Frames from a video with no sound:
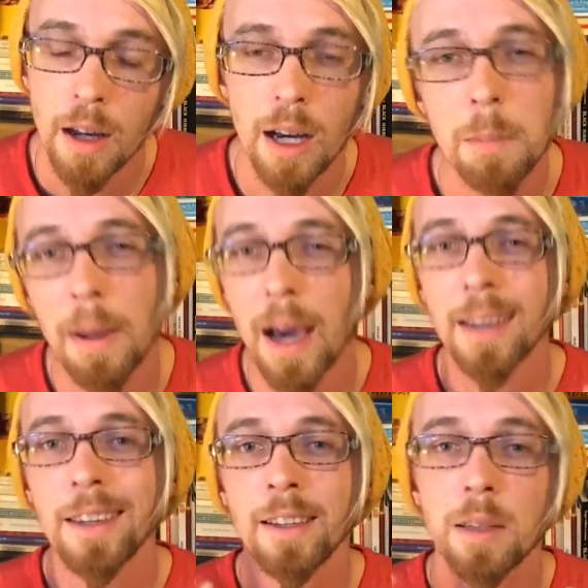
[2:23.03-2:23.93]

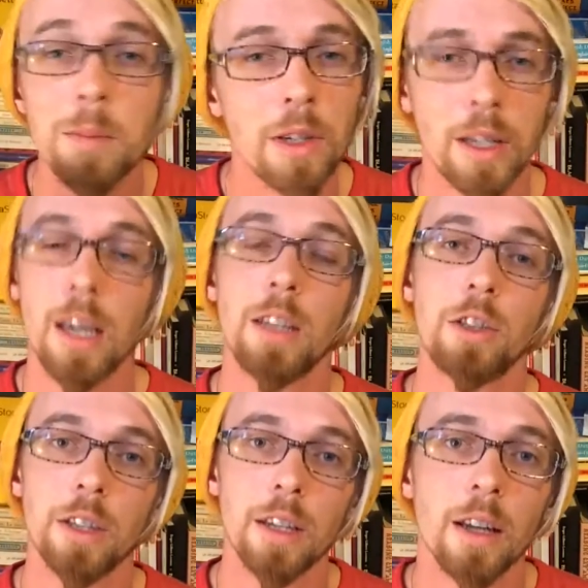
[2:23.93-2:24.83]
unpacking
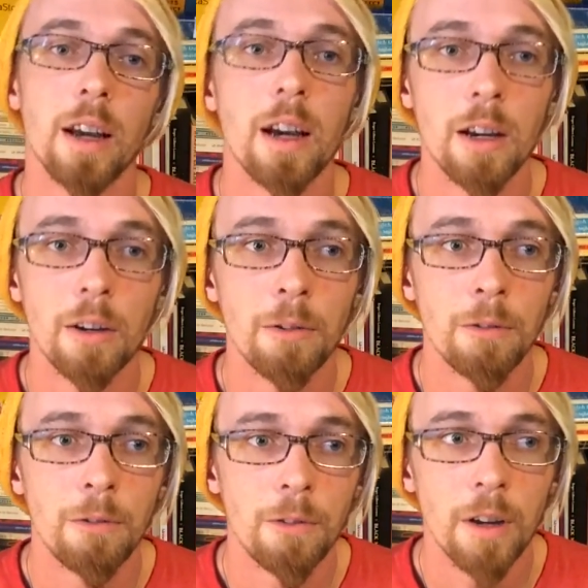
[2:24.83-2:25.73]
communication,
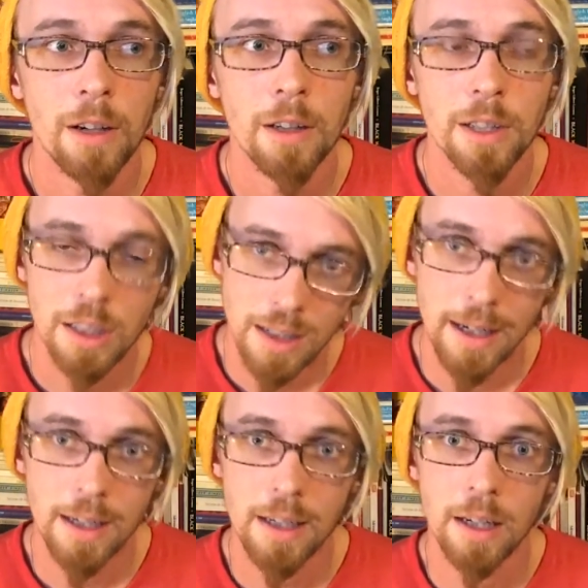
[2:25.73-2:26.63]
of
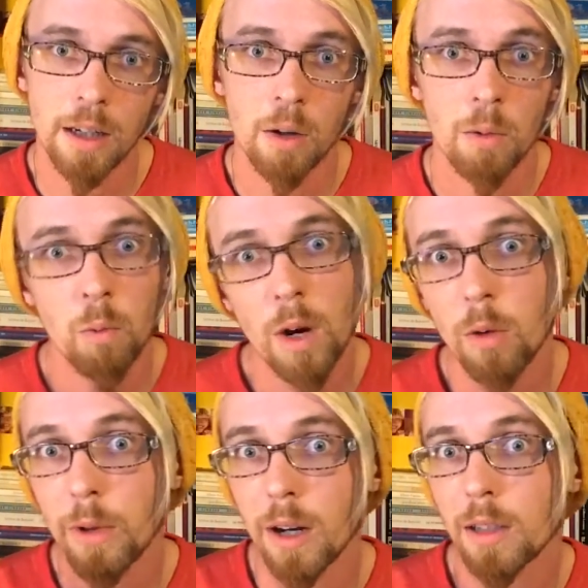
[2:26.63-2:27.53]
understanding what
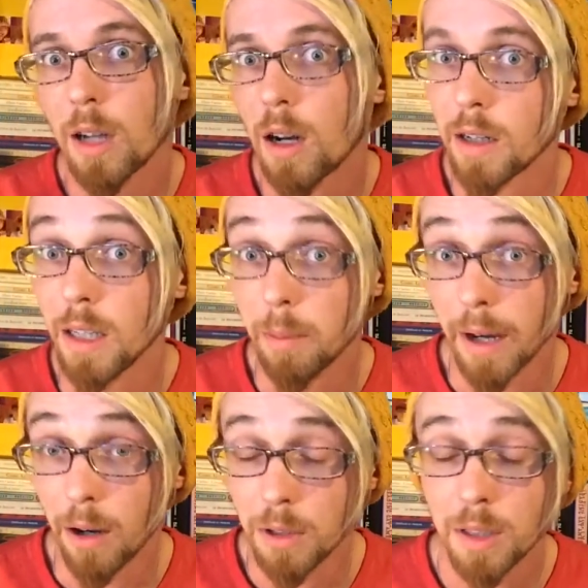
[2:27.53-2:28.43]
we are talking
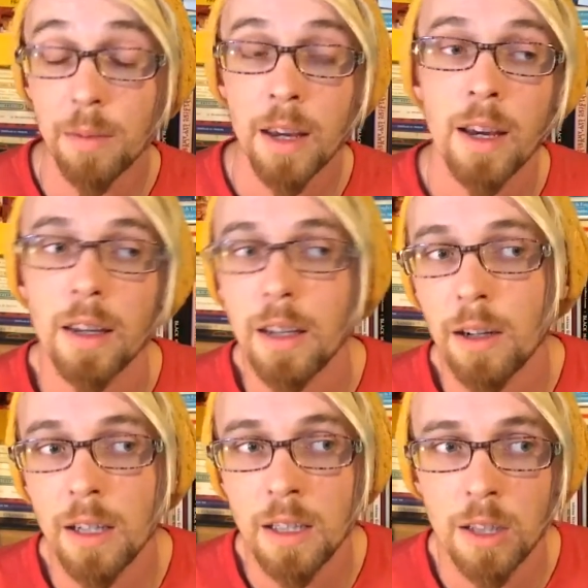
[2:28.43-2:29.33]
about.
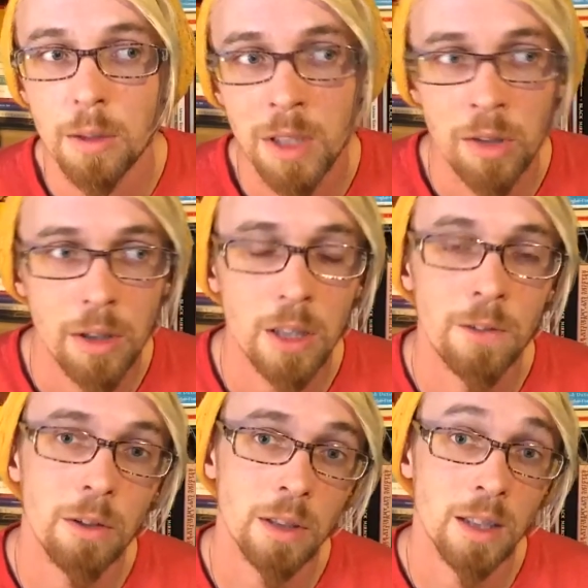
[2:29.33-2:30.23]
Kearney's hermeneutics
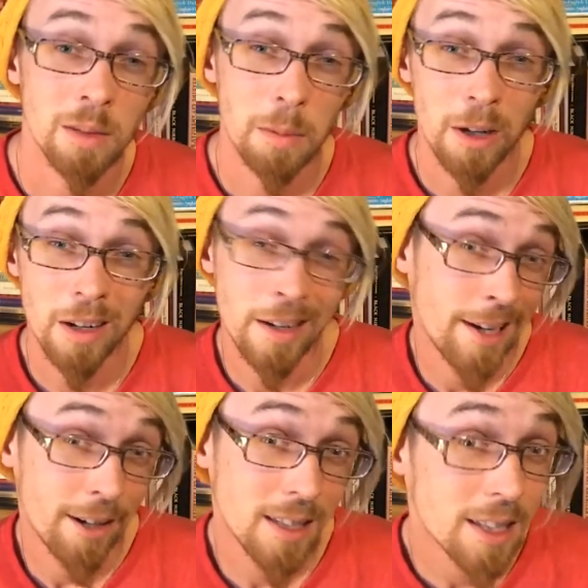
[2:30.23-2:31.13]
focuses upon
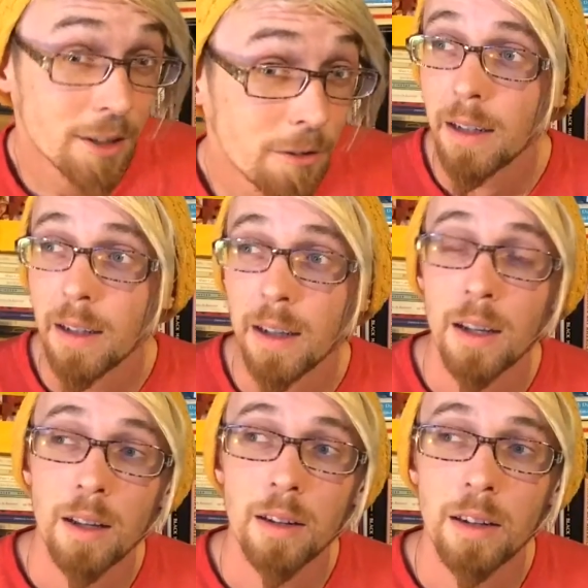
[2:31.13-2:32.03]
narrative.
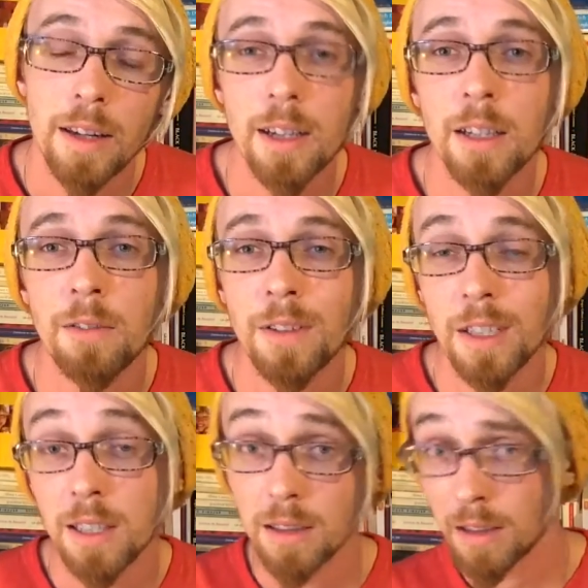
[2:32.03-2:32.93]
Narrative
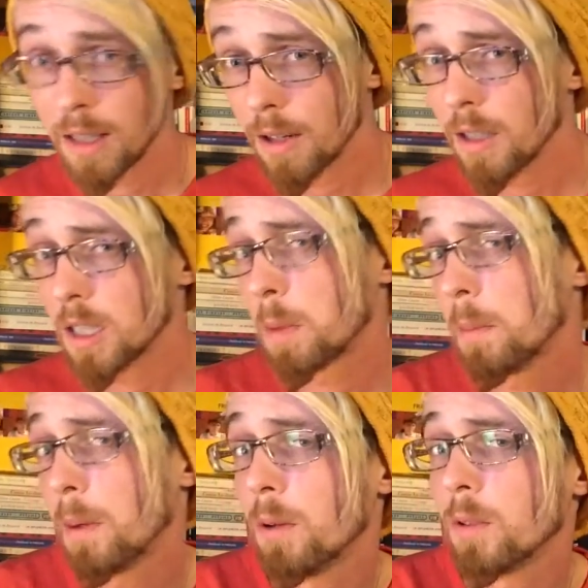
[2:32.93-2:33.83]
is Kearney's
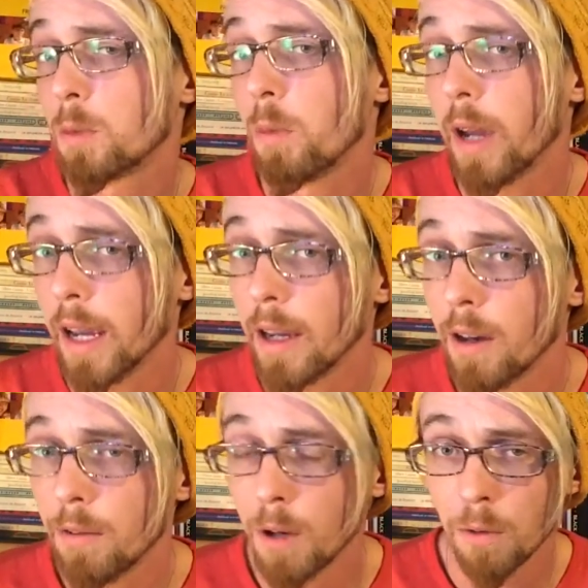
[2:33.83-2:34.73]
proposed way
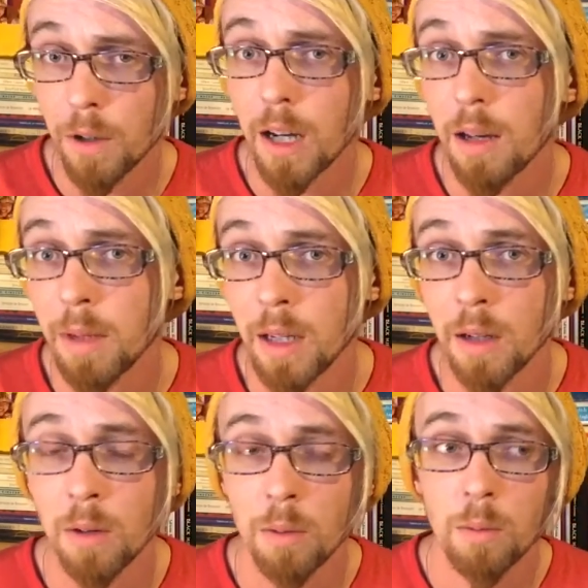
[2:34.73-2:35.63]
of
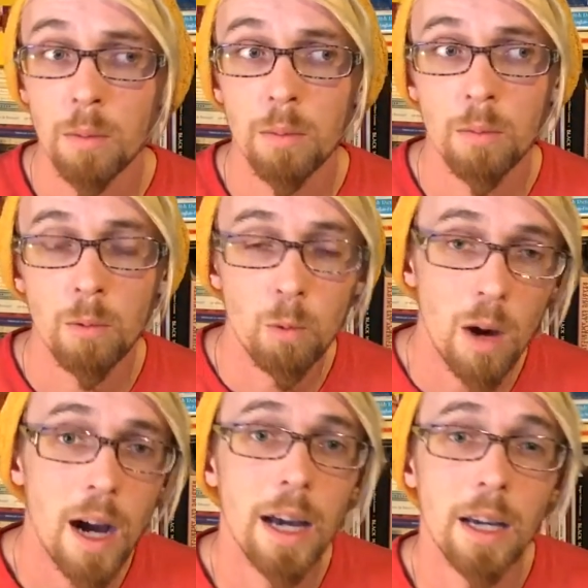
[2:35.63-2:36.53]
overcoming
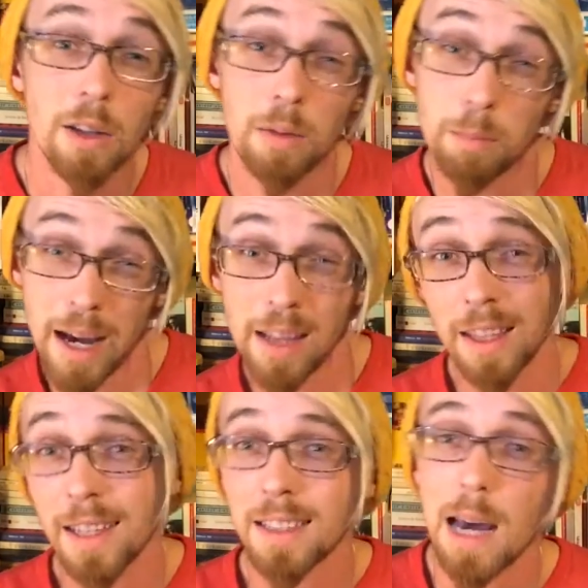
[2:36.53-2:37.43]
why bad
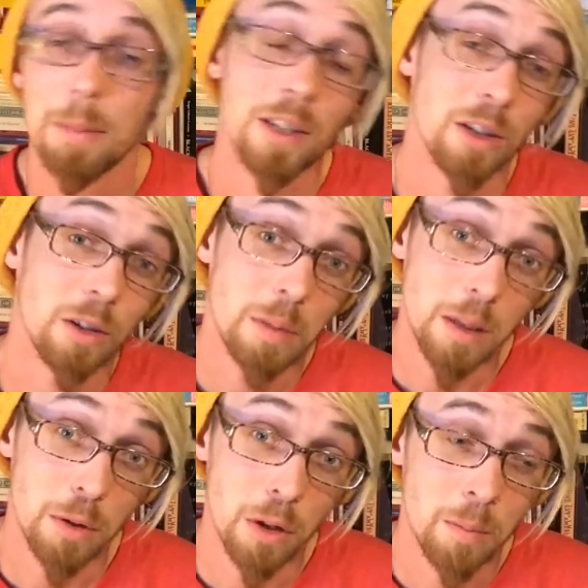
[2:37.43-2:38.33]
things happen to good
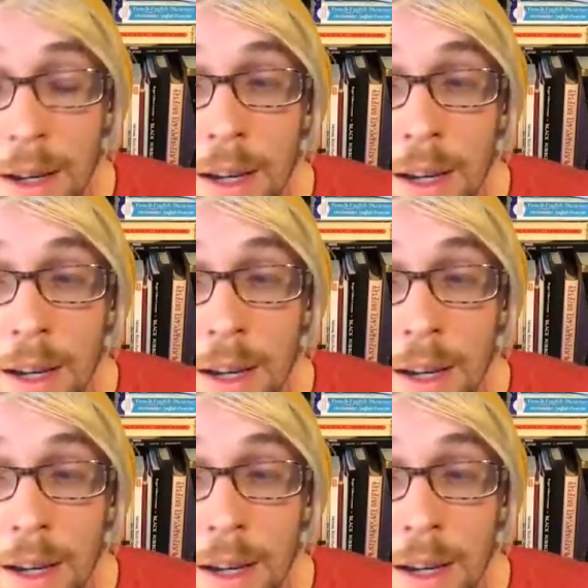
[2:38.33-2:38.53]
people.